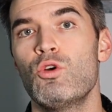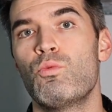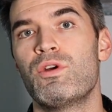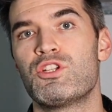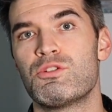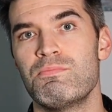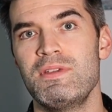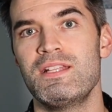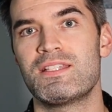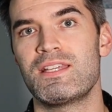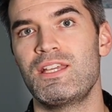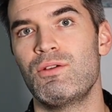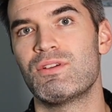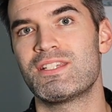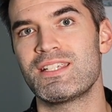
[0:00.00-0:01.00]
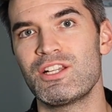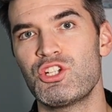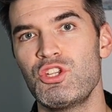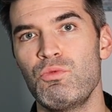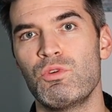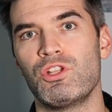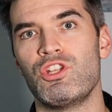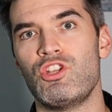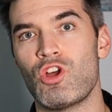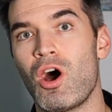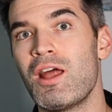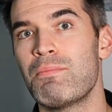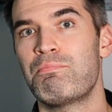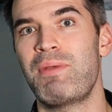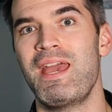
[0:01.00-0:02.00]
which means that you essentially will
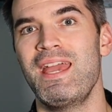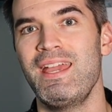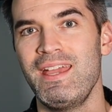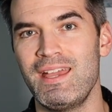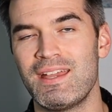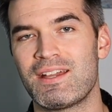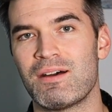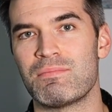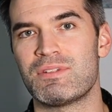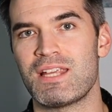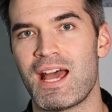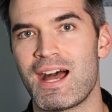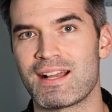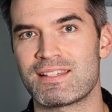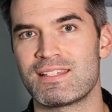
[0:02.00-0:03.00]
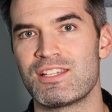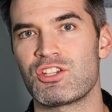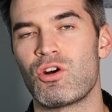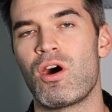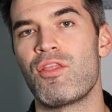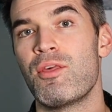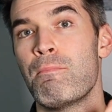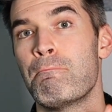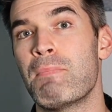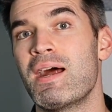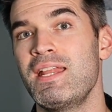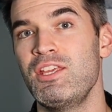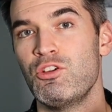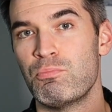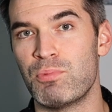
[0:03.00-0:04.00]
not pay income taxes on the
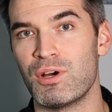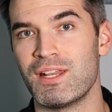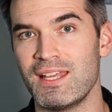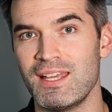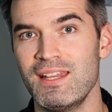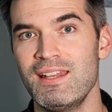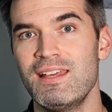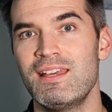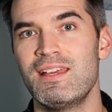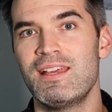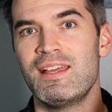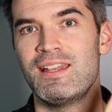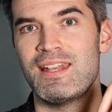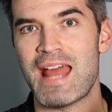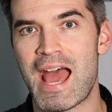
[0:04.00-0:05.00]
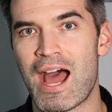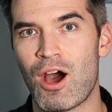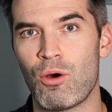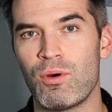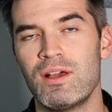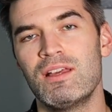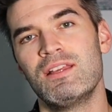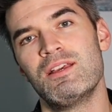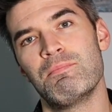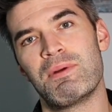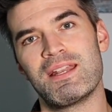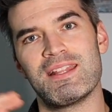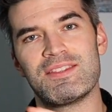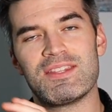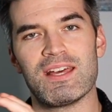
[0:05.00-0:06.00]
money you put in now.
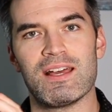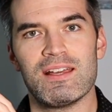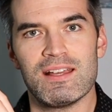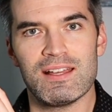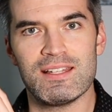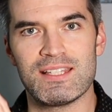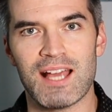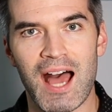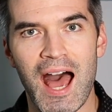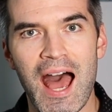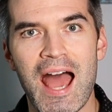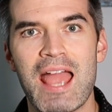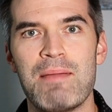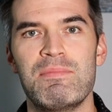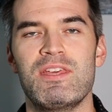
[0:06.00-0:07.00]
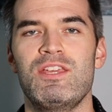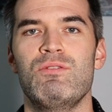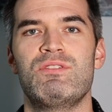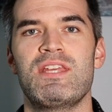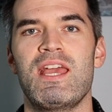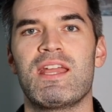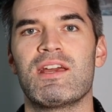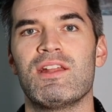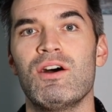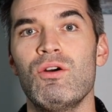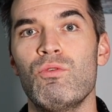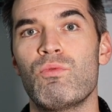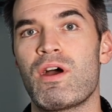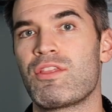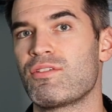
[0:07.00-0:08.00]
But at the time that you take it
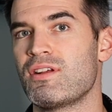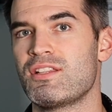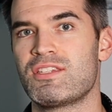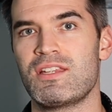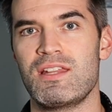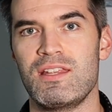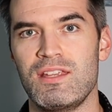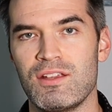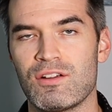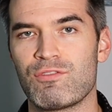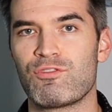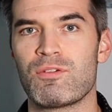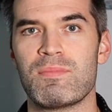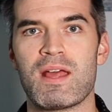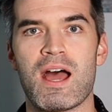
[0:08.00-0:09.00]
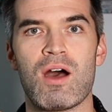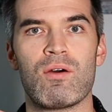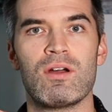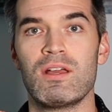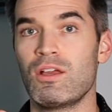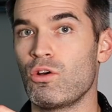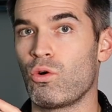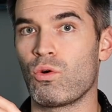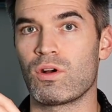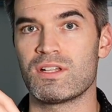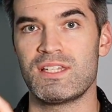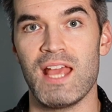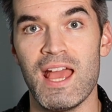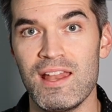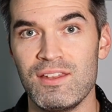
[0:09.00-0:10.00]
out, whether it's in a year from now or
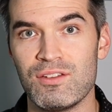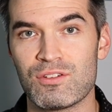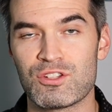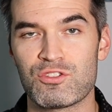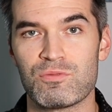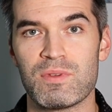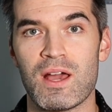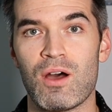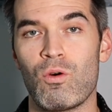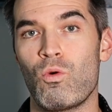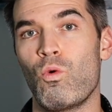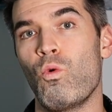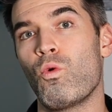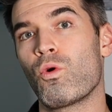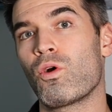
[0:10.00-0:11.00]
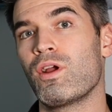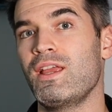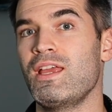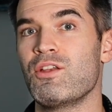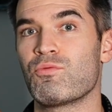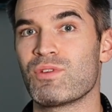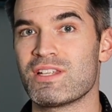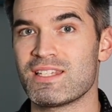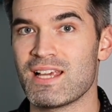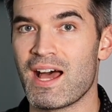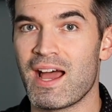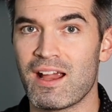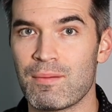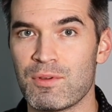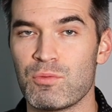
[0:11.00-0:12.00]
10 years from now or in
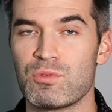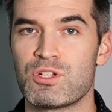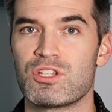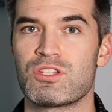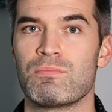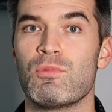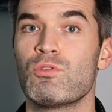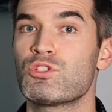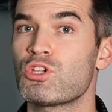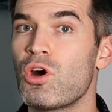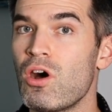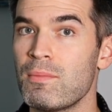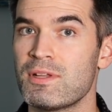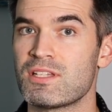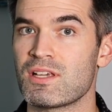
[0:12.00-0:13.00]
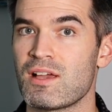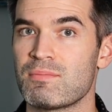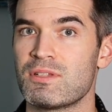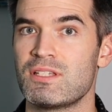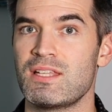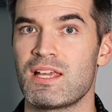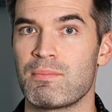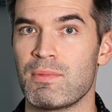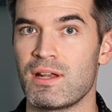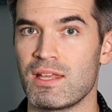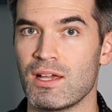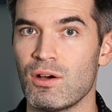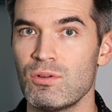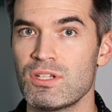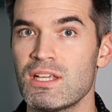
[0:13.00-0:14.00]
retirement, which is the most common time to take
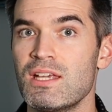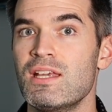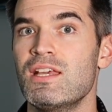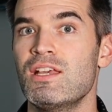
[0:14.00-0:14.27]
money out,